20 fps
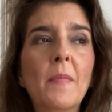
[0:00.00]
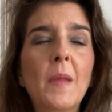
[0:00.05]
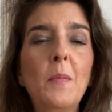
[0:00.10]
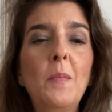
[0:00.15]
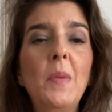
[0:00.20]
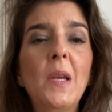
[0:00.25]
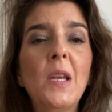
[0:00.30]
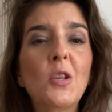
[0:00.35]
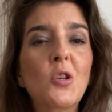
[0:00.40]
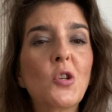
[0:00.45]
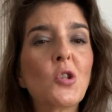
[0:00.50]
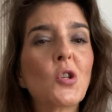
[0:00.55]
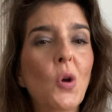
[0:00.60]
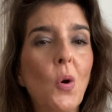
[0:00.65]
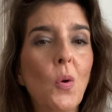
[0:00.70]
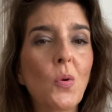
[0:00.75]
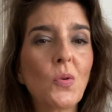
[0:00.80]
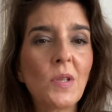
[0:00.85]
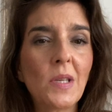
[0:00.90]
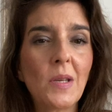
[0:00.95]
being
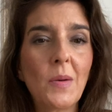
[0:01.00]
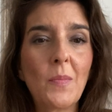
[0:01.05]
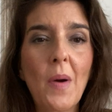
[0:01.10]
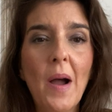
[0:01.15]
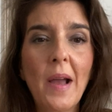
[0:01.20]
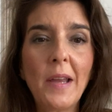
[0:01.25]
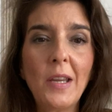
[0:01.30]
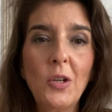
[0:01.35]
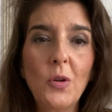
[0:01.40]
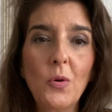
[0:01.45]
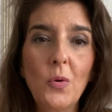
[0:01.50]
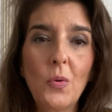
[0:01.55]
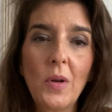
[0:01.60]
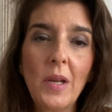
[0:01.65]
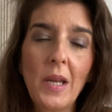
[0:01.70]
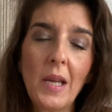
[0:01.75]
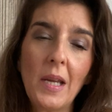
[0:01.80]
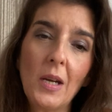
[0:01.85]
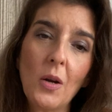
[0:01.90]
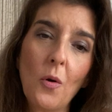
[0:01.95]
chosen by you
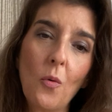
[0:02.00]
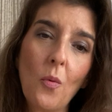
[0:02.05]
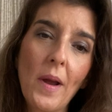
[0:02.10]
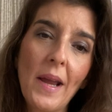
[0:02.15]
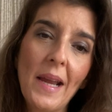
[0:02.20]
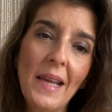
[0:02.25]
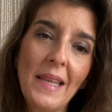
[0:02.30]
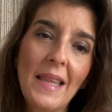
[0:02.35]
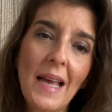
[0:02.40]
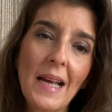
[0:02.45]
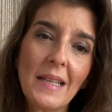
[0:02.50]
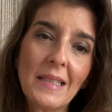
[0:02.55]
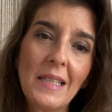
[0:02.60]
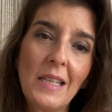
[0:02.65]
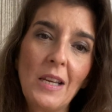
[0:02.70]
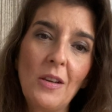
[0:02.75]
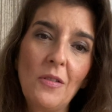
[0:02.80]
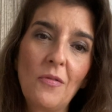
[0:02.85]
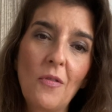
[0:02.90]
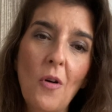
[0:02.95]
in a way that
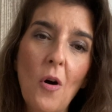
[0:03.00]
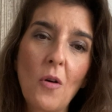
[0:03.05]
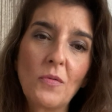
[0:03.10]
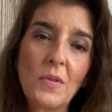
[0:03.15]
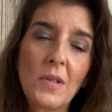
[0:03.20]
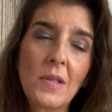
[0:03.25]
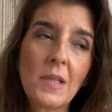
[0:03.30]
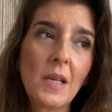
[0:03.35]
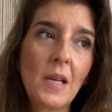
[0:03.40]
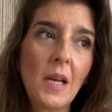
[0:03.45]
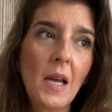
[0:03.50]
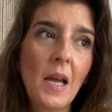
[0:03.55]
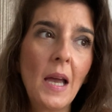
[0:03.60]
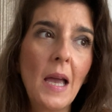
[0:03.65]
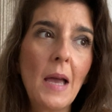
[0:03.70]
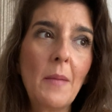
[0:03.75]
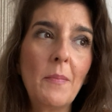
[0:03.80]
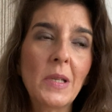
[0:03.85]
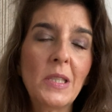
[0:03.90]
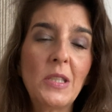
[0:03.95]
involves
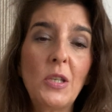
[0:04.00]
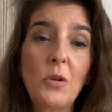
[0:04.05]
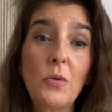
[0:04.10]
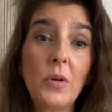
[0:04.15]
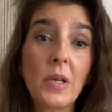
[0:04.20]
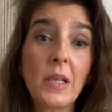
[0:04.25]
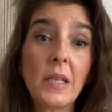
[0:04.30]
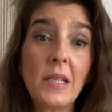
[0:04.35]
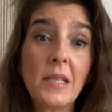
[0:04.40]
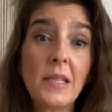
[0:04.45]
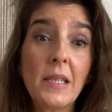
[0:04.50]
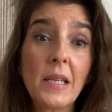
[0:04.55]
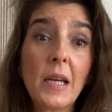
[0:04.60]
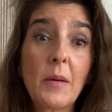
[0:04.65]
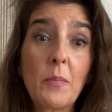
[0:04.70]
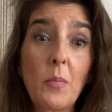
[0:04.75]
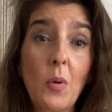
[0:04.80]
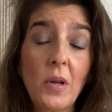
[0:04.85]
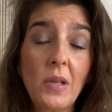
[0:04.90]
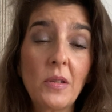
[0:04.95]
a materialistic
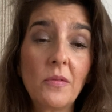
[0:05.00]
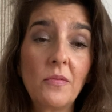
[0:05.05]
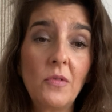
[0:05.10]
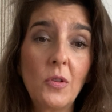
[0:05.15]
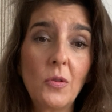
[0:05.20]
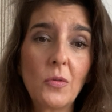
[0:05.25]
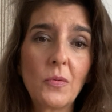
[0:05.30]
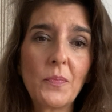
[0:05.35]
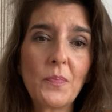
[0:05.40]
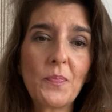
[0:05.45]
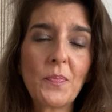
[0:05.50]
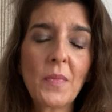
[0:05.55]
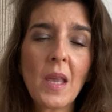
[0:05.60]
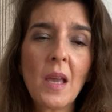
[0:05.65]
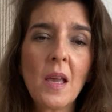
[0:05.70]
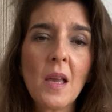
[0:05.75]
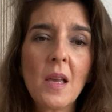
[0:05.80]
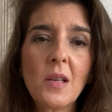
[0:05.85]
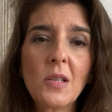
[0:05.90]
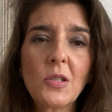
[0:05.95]
point of view.
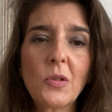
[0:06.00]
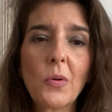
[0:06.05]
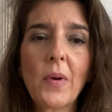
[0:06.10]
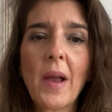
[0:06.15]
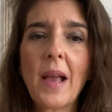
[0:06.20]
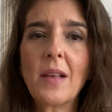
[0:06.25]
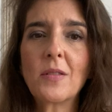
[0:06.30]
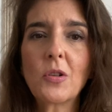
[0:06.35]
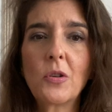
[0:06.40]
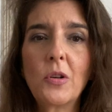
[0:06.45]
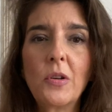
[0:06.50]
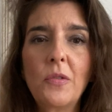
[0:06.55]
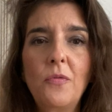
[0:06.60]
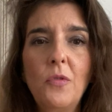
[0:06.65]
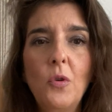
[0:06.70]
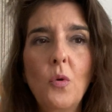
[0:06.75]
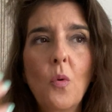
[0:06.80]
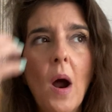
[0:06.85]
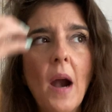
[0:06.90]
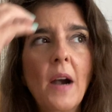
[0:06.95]
So Cancer, if
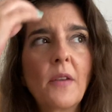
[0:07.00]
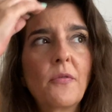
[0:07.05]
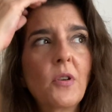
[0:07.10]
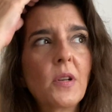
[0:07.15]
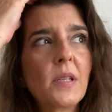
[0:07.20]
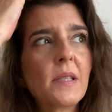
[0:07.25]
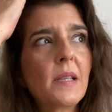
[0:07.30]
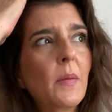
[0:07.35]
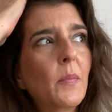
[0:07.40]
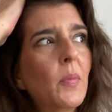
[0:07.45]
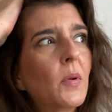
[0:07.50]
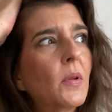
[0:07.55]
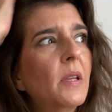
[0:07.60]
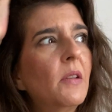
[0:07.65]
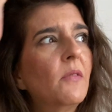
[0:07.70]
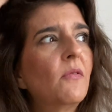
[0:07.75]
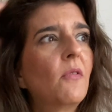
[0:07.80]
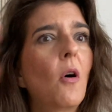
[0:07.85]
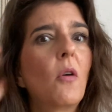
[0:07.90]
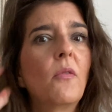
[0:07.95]
you are, for example,
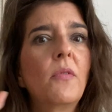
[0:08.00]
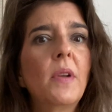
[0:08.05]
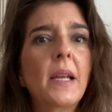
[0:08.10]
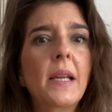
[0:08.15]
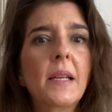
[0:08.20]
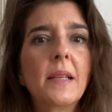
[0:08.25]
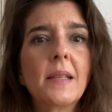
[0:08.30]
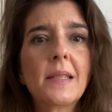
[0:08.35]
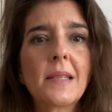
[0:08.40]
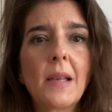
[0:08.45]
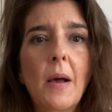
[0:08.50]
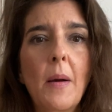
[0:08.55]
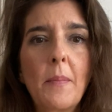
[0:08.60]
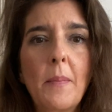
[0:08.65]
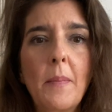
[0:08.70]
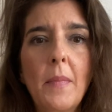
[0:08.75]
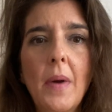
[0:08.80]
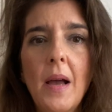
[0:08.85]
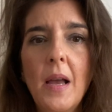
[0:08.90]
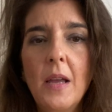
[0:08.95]
involving in
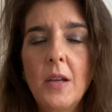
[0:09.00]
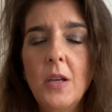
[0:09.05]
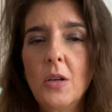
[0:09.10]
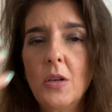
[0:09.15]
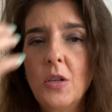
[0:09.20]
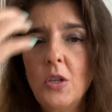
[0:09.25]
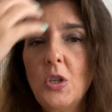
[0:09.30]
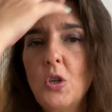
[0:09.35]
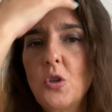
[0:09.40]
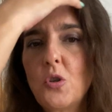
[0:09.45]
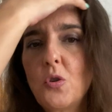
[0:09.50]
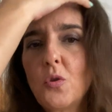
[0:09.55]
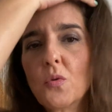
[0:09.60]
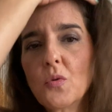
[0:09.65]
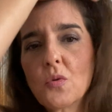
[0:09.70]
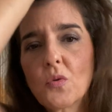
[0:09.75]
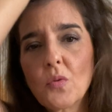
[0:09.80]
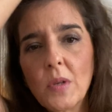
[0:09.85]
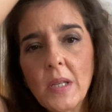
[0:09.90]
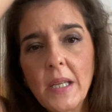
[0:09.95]
some
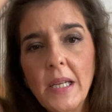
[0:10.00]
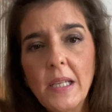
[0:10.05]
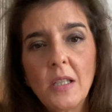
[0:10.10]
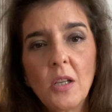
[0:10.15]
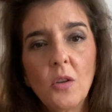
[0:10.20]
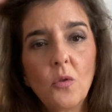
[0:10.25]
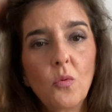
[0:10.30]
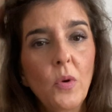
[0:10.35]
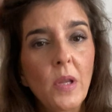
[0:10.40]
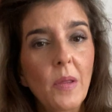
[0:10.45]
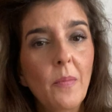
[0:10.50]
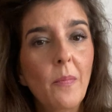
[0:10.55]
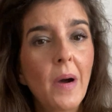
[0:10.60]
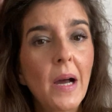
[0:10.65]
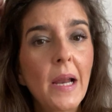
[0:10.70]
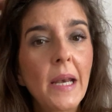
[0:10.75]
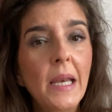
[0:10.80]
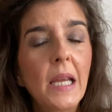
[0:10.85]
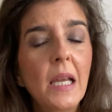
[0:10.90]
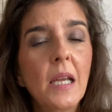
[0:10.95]
issues related with
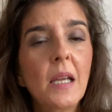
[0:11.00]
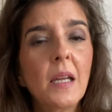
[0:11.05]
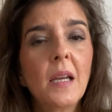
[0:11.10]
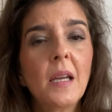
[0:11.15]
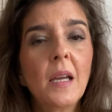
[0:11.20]
money,